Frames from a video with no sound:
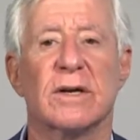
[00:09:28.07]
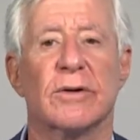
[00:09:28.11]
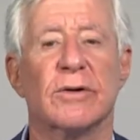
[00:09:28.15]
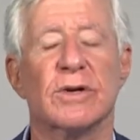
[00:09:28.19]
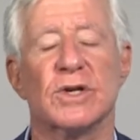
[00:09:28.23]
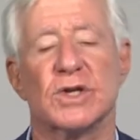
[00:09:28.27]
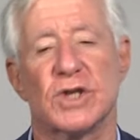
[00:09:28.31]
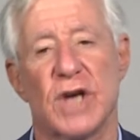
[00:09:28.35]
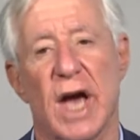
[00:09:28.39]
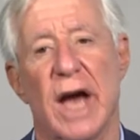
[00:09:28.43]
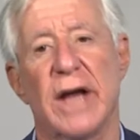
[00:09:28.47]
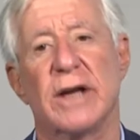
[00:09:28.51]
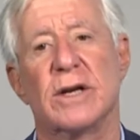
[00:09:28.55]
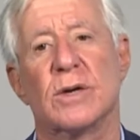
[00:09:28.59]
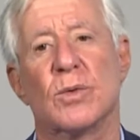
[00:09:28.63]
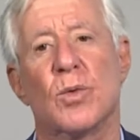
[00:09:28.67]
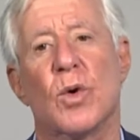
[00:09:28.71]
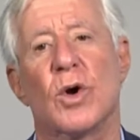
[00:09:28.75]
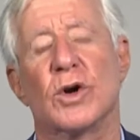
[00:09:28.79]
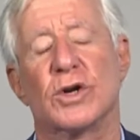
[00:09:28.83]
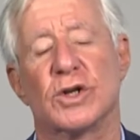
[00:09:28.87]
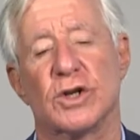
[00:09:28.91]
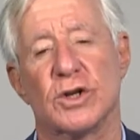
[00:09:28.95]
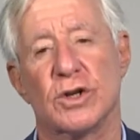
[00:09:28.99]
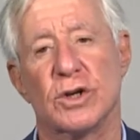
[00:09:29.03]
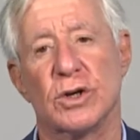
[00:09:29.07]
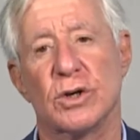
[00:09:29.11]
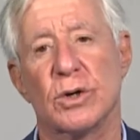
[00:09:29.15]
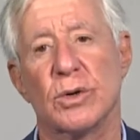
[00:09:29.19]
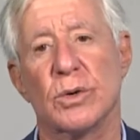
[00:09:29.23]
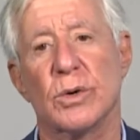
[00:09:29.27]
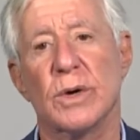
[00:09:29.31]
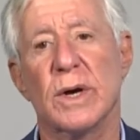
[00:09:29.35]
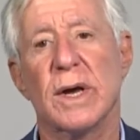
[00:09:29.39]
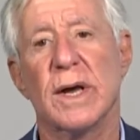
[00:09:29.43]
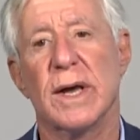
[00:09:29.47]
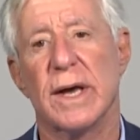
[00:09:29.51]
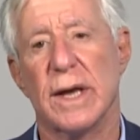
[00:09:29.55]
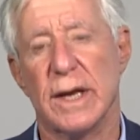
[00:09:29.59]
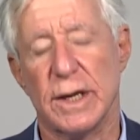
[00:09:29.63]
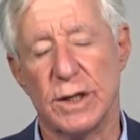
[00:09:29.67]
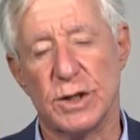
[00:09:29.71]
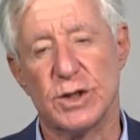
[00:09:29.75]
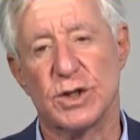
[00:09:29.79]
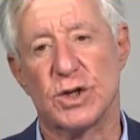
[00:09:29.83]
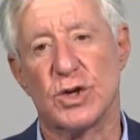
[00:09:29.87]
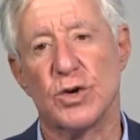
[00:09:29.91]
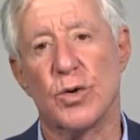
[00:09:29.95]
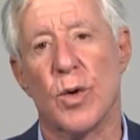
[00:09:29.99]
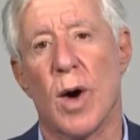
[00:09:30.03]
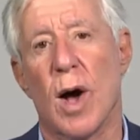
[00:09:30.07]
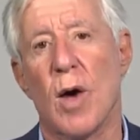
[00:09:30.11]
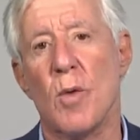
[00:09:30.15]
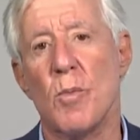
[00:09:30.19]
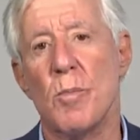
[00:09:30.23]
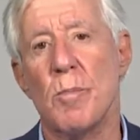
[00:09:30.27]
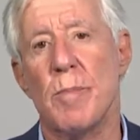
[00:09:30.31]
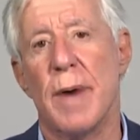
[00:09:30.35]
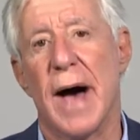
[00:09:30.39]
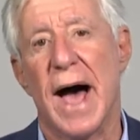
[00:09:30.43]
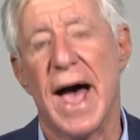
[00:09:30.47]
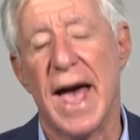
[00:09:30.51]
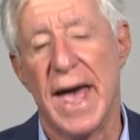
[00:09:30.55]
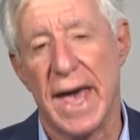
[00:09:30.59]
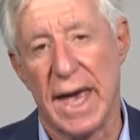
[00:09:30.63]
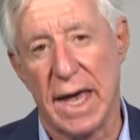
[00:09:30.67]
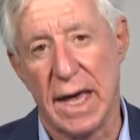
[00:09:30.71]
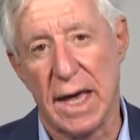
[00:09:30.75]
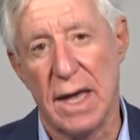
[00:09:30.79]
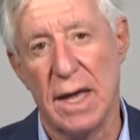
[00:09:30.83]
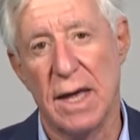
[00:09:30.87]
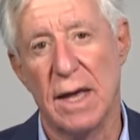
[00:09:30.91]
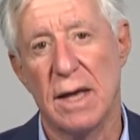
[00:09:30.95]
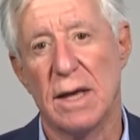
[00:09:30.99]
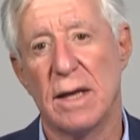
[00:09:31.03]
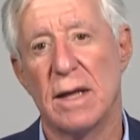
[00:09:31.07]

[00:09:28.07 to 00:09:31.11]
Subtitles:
is going to want to do is to obey